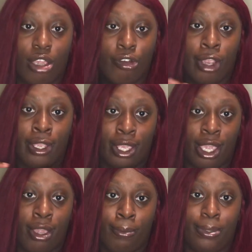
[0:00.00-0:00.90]
grade
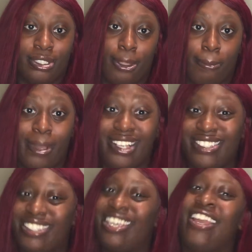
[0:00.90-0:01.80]
year was the
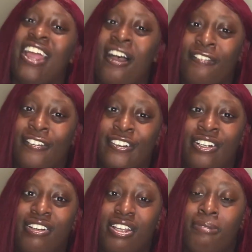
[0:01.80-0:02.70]
best year
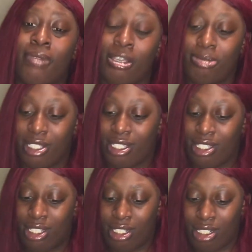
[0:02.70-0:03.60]
ever, in my
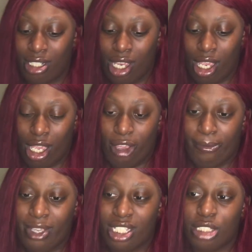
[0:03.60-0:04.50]
opinion.
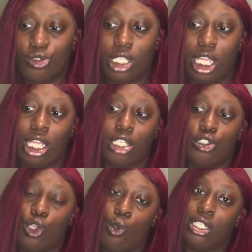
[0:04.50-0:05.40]
Because it was like
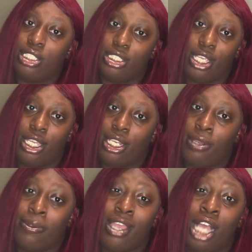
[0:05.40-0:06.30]
so
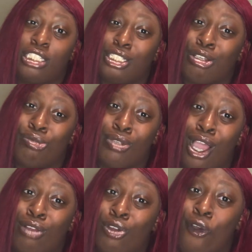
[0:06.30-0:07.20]
entertaining. Y'all should know me.
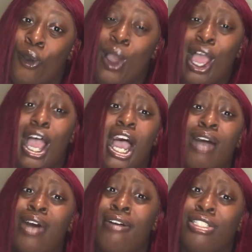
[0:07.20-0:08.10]
Y'all know
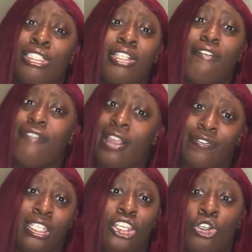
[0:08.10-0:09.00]
I watch
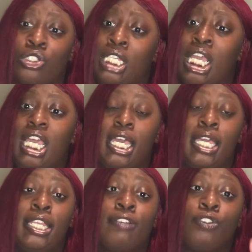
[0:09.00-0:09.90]
fight videos.
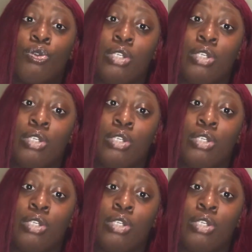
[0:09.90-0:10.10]
And if